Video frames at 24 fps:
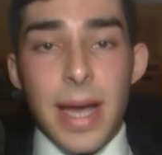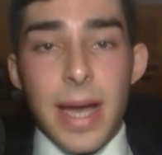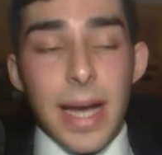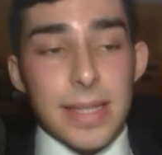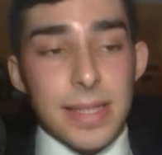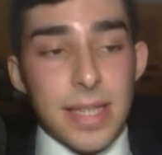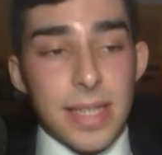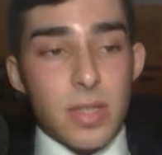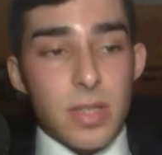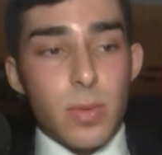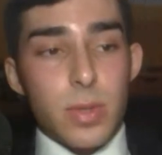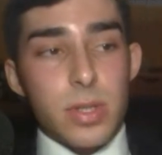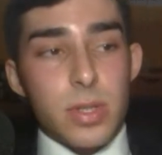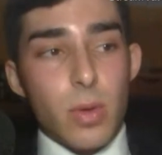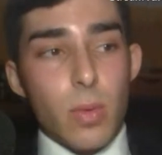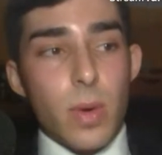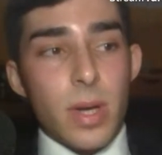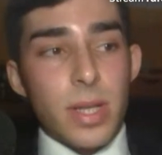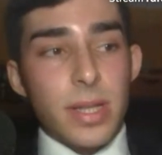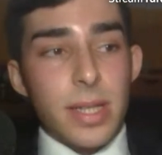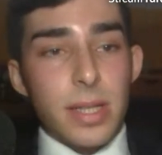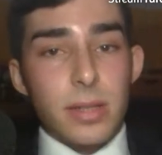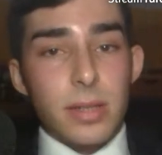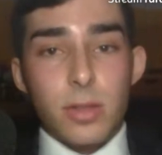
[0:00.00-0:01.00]
And this was the
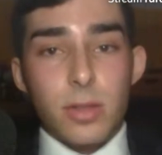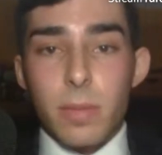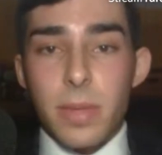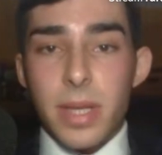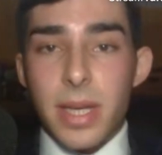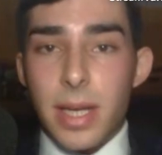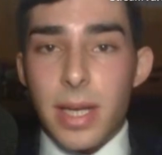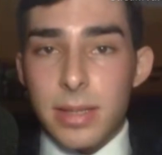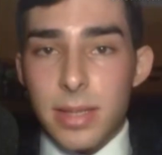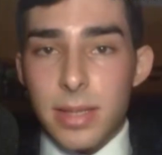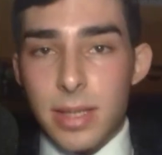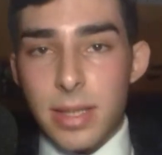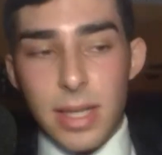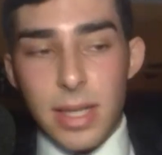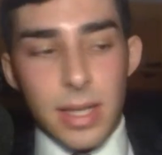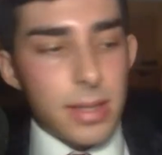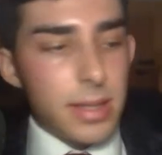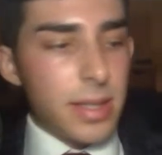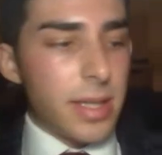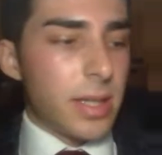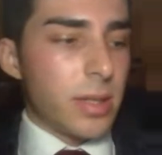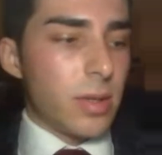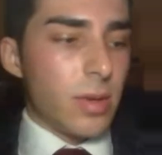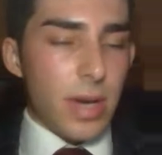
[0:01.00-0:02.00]
one that dominated.
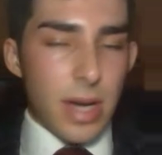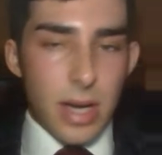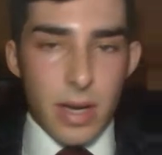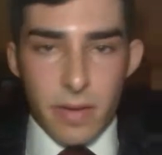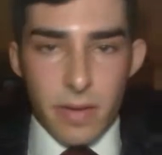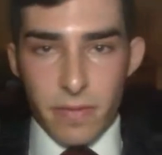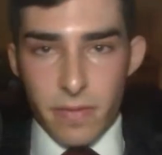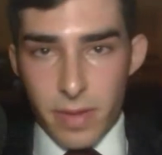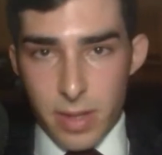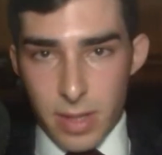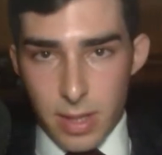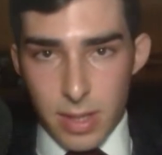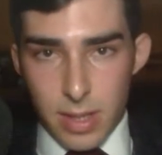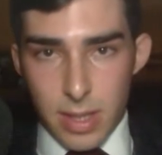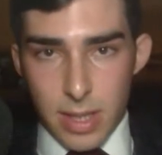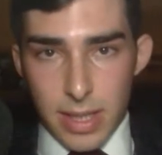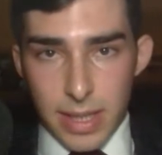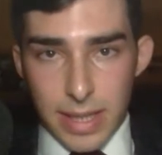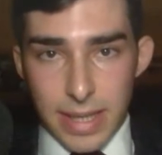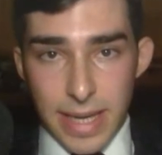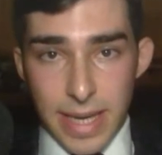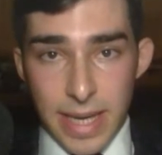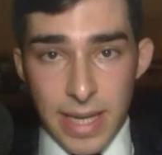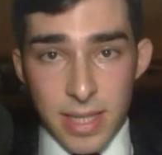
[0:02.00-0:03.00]
And then you have
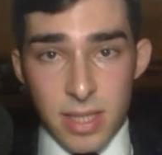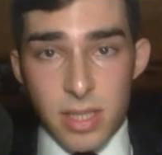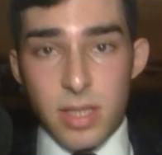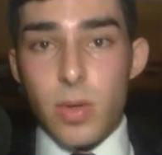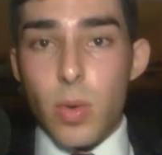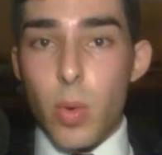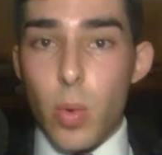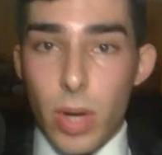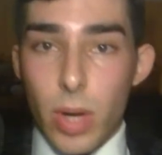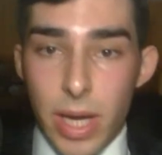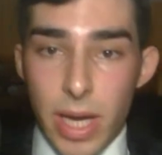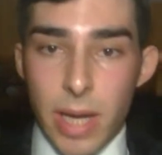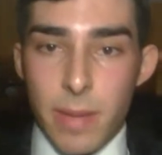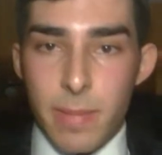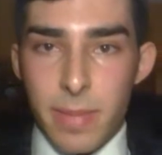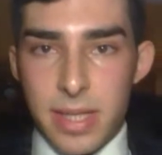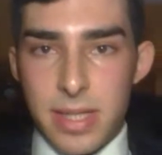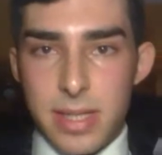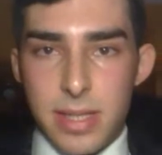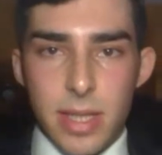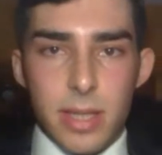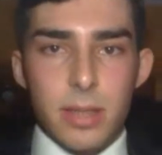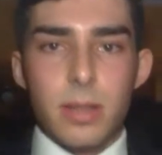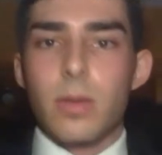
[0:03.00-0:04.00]
Keynes, who came
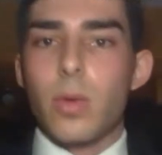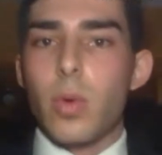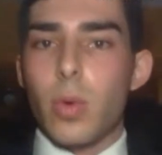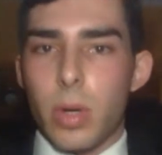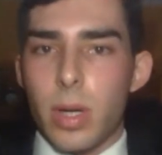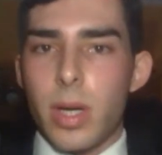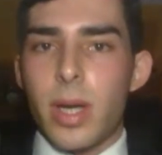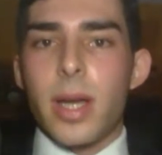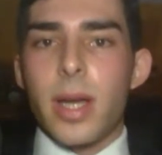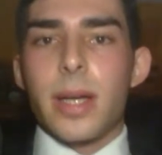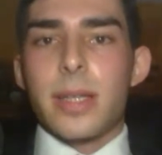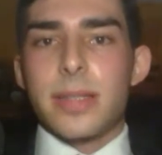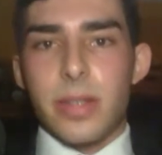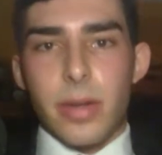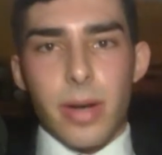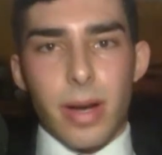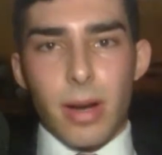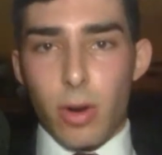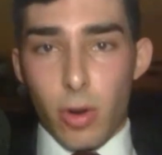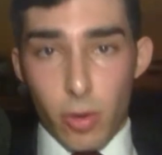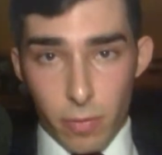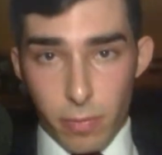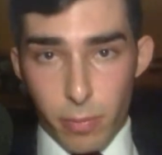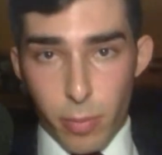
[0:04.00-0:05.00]
and said, look, there are
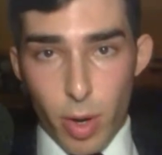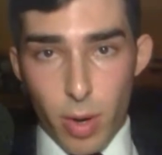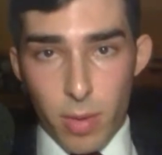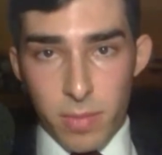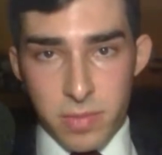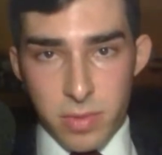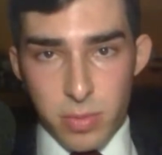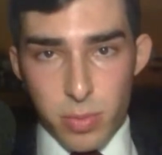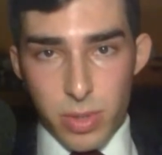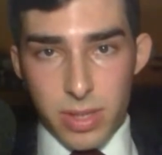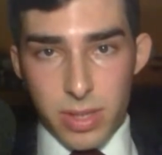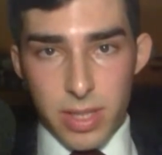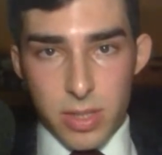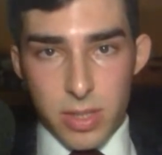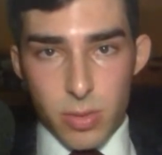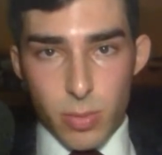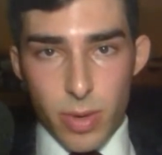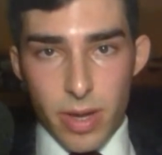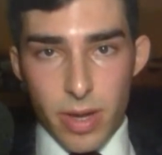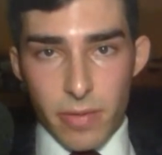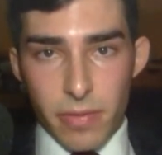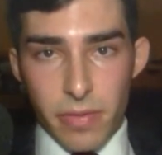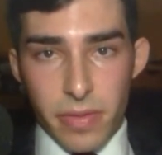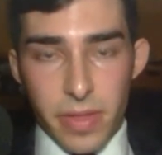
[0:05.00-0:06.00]
a lot of problems with this
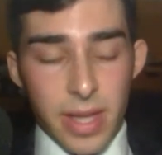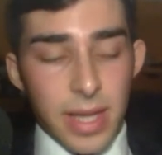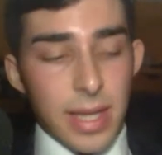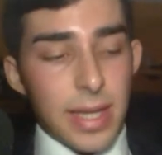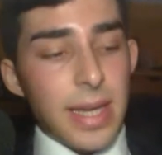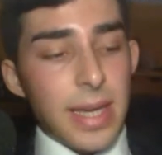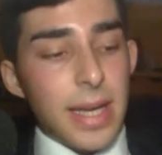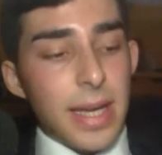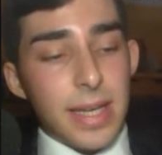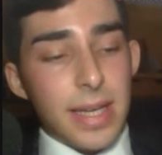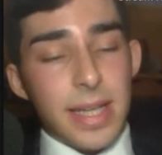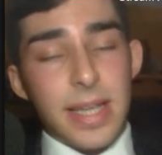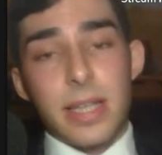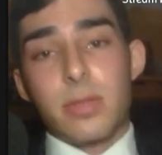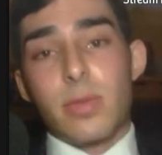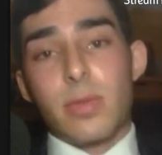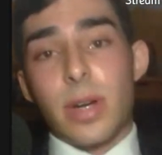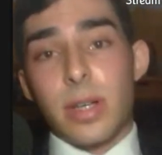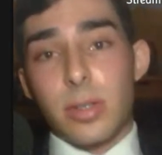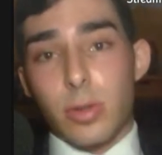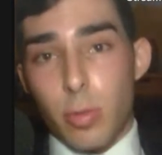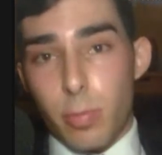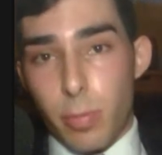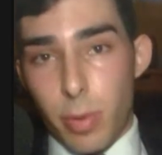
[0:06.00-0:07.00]
way of thinking, and he
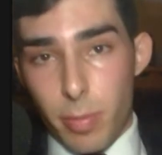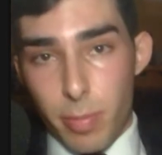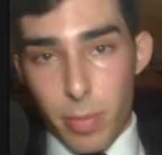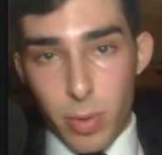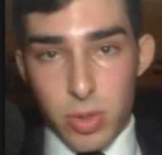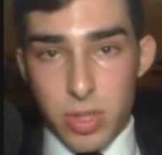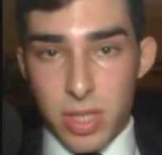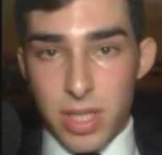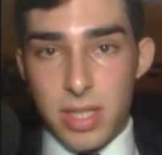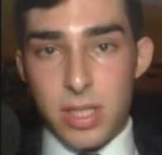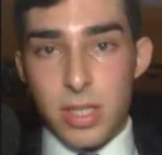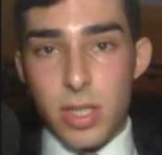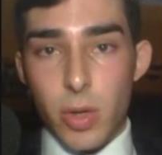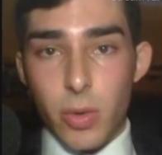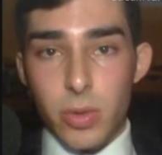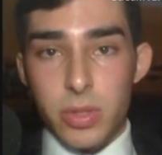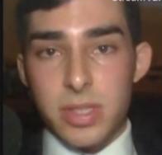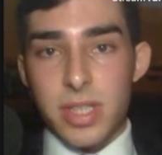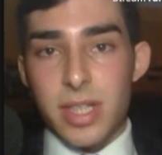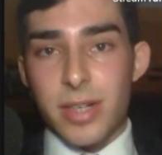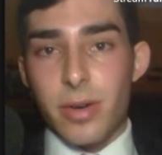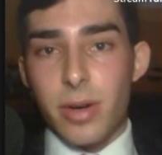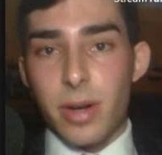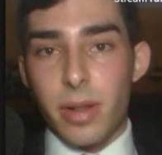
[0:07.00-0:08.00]
tried to propose his own
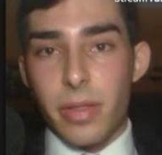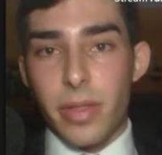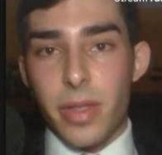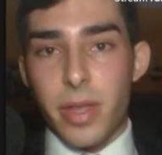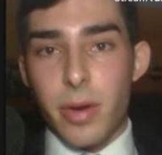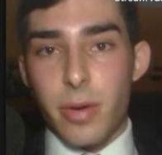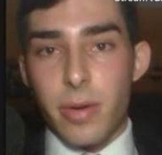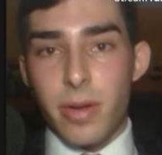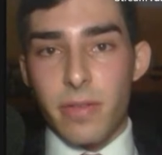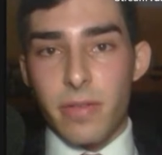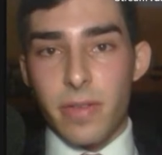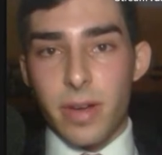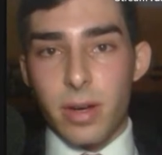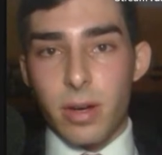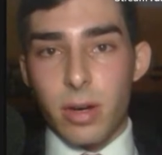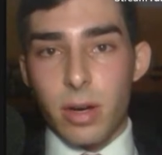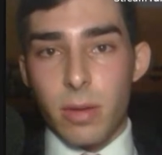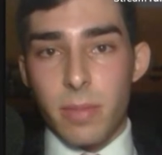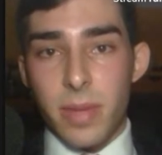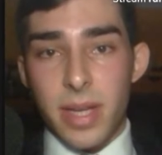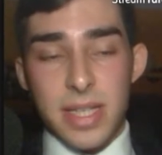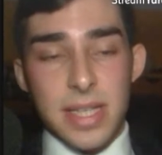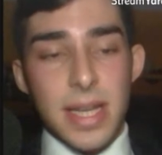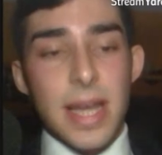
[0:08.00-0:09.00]
general theory of
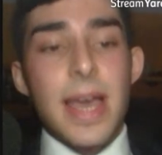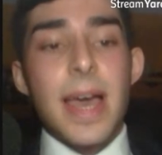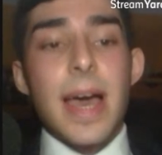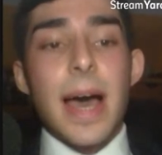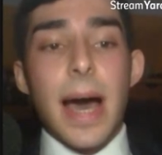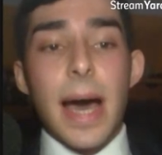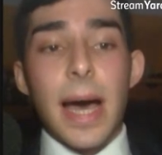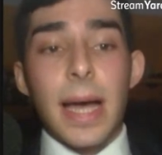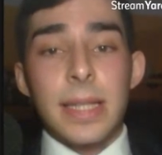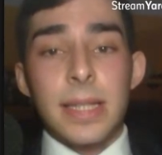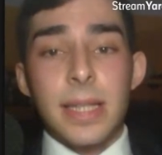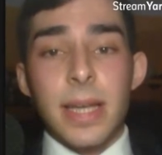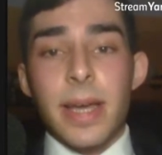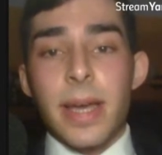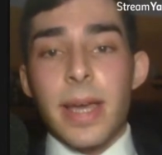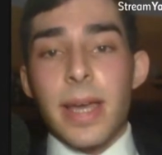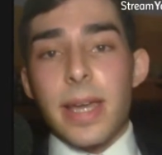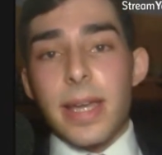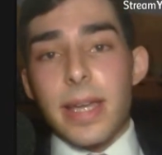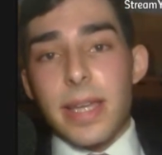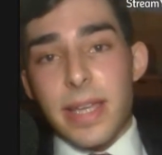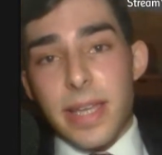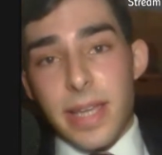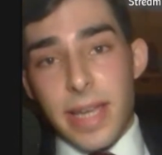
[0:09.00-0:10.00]
economics, and
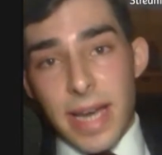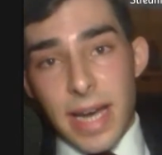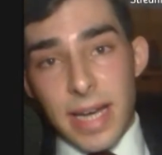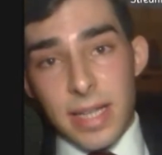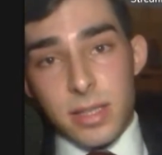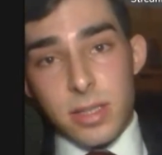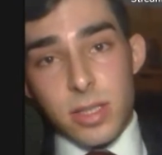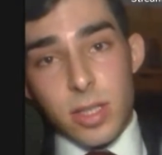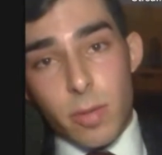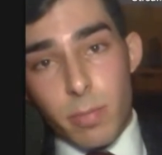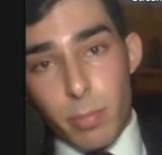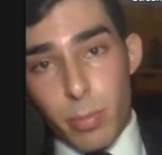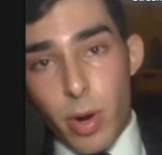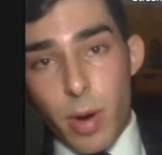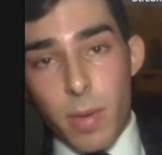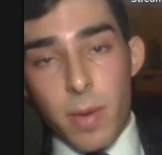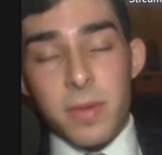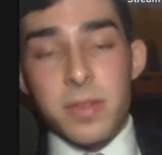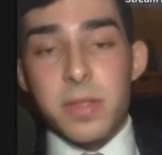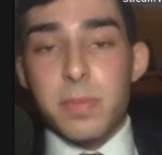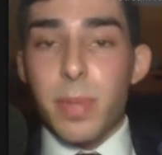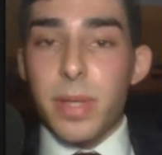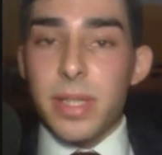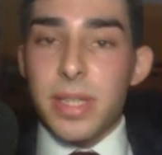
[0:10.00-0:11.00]
he had some
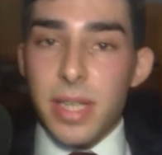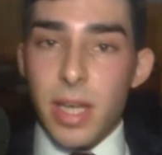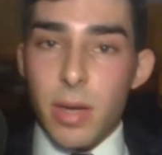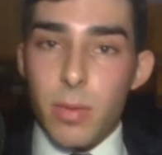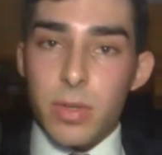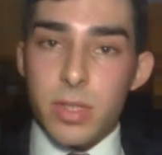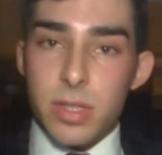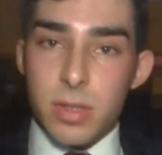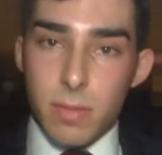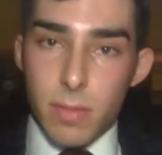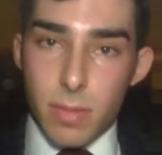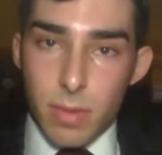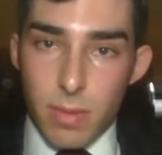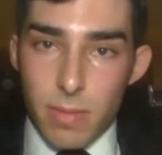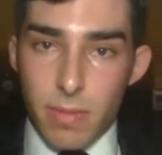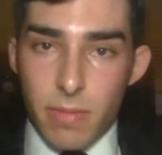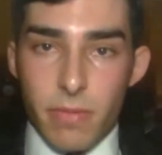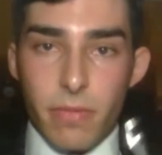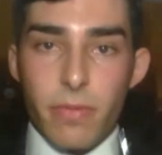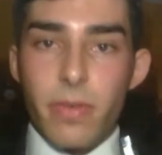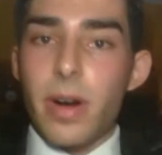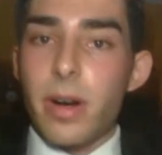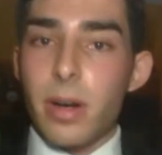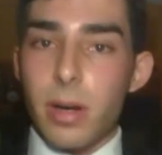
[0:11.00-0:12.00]
problems, but he was
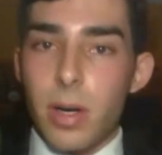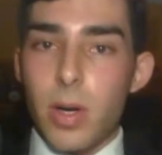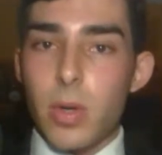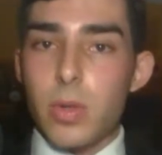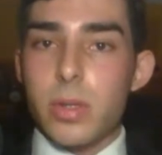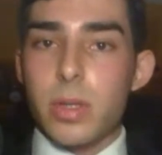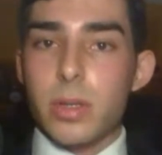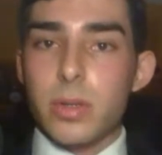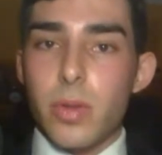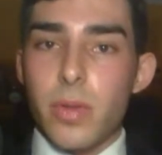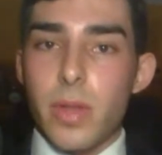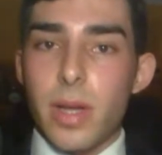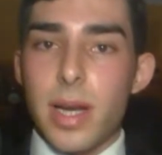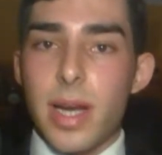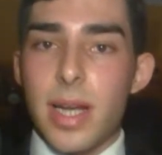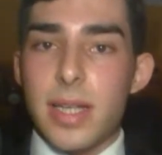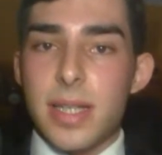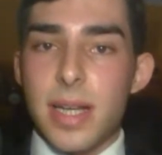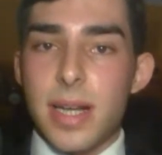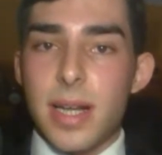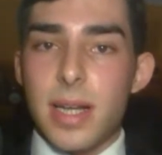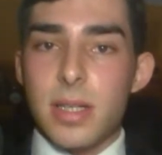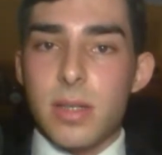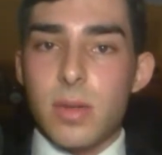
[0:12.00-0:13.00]
far closer to the
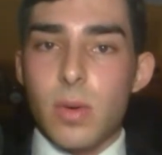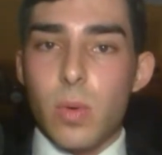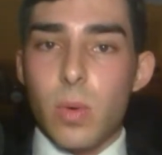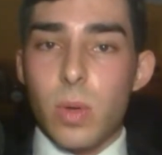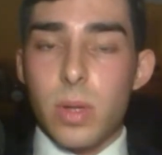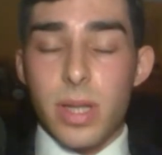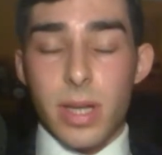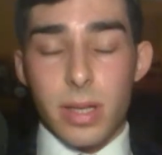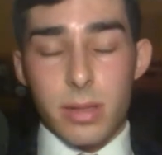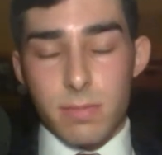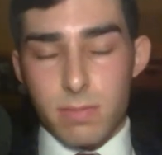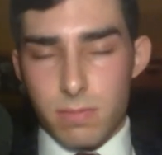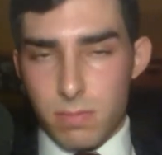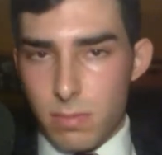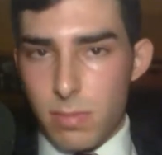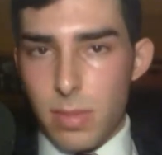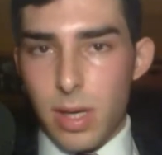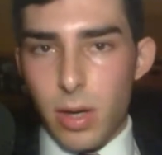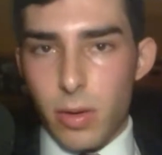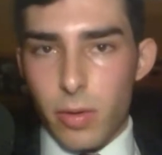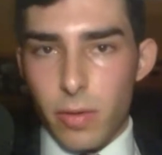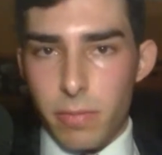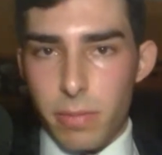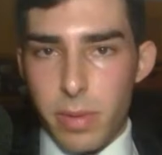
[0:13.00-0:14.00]
classical school than
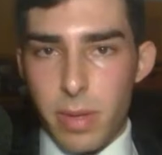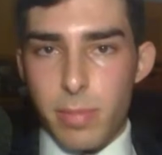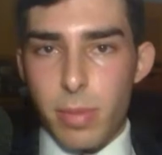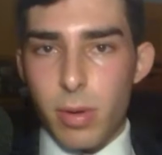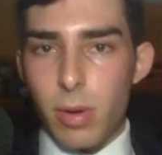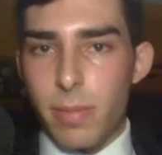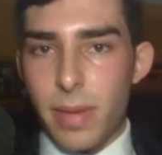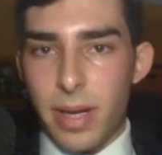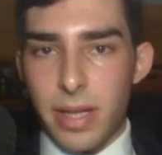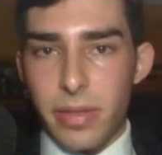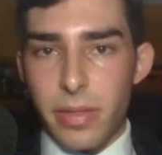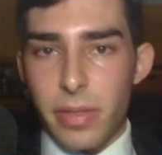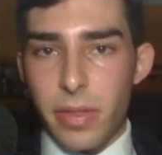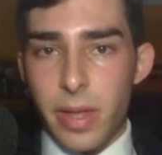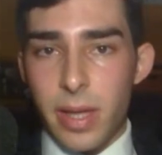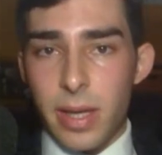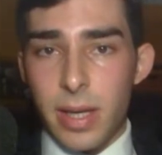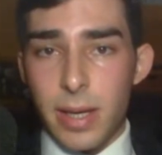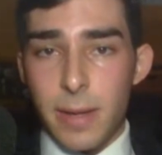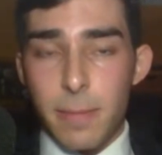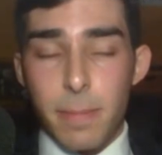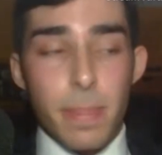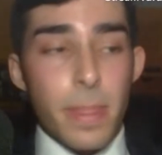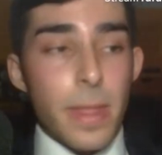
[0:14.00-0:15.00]
a lot of people might
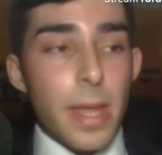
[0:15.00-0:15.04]
think.